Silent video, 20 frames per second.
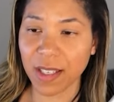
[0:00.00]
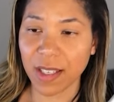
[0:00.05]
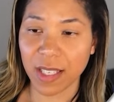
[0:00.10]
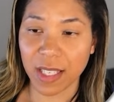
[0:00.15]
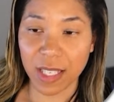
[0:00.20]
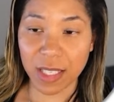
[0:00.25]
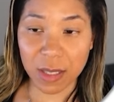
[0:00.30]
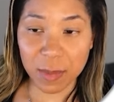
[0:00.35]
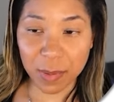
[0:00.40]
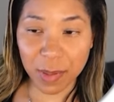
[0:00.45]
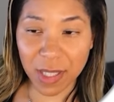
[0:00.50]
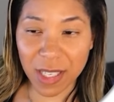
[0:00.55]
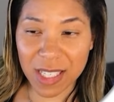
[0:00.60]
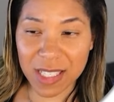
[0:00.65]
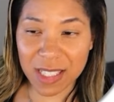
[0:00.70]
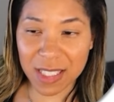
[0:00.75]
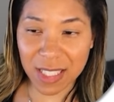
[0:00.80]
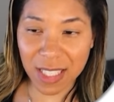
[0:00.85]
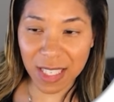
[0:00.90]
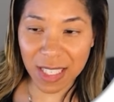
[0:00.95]
It
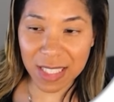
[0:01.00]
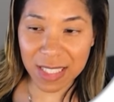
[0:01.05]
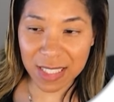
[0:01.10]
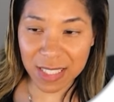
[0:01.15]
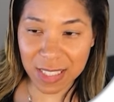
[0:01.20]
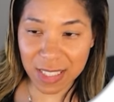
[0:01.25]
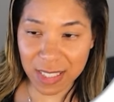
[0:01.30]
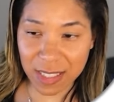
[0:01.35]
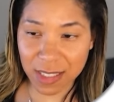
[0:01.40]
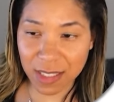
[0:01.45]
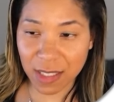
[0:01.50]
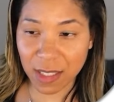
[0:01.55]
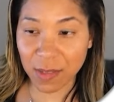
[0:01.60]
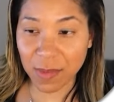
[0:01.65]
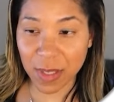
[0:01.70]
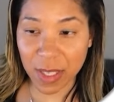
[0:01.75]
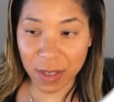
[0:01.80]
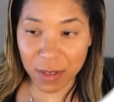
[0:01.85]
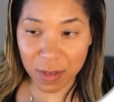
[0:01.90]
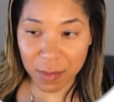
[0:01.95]
applies an ID of
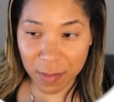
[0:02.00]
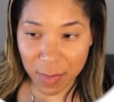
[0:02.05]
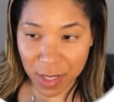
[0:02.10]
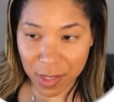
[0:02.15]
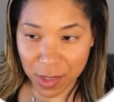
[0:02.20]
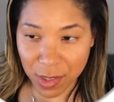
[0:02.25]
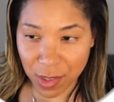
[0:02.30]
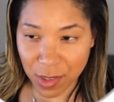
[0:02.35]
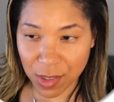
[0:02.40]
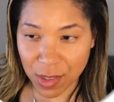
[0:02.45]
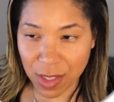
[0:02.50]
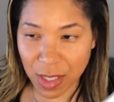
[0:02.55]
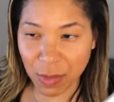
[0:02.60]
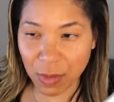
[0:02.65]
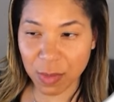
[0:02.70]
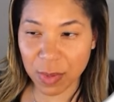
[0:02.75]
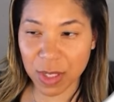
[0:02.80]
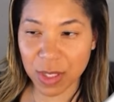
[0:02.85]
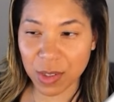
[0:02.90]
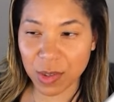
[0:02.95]
error message that will
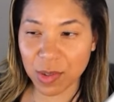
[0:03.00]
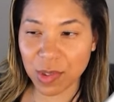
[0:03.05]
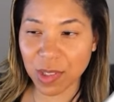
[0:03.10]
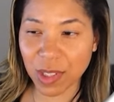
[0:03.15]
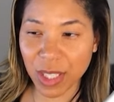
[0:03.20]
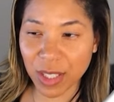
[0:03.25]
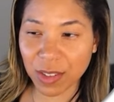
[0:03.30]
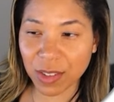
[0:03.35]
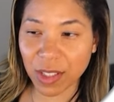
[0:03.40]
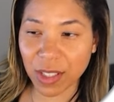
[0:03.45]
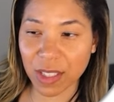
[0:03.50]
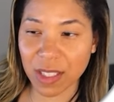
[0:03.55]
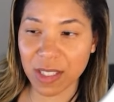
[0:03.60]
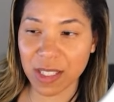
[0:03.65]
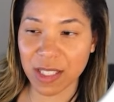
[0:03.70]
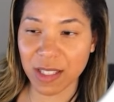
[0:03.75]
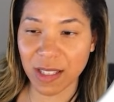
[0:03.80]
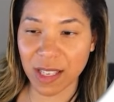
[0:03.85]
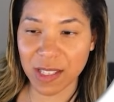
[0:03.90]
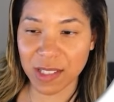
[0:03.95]
be used later on in
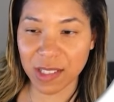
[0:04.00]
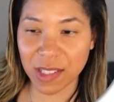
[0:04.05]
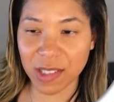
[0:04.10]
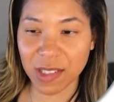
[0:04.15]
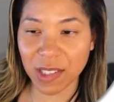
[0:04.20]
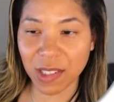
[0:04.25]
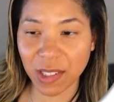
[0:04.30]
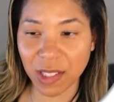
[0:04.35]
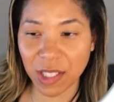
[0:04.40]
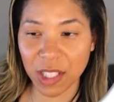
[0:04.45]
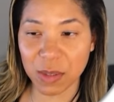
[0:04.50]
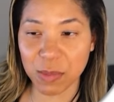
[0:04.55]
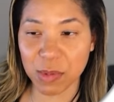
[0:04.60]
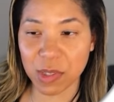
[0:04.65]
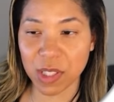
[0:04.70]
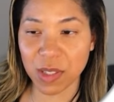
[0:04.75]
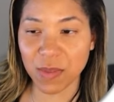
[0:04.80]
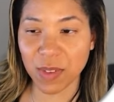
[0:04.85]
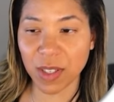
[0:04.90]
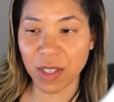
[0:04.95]
this lesson to link a
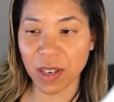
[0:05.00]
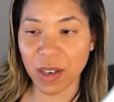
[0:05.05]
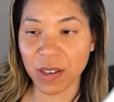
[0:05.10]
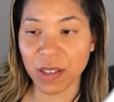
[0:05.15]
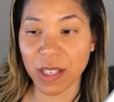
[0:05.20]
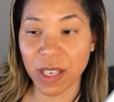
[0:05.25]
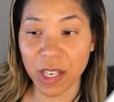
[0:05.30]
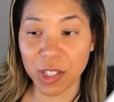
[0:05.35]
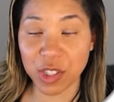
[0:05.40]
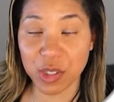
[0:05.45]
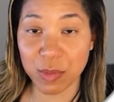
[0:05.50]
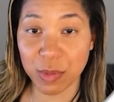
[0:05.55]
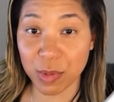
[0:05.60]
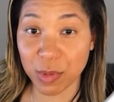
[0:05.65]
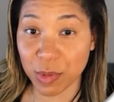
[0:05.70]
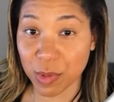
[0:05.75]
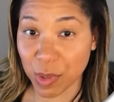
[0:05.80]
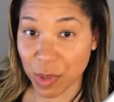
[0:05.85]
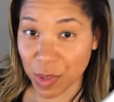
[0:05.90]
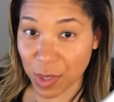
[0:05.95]
specific ARIA
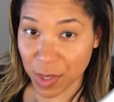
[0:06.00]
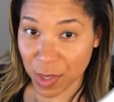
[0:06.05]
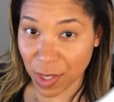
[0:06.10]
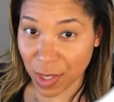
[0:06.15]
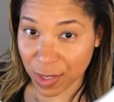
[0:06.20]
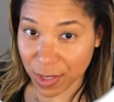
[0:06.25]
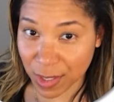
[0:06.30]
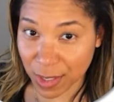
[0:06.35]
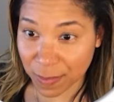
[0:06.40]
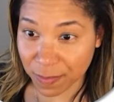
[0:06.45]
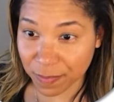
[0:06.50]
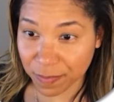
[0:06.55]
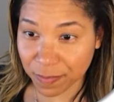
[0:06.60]
attribute to this content.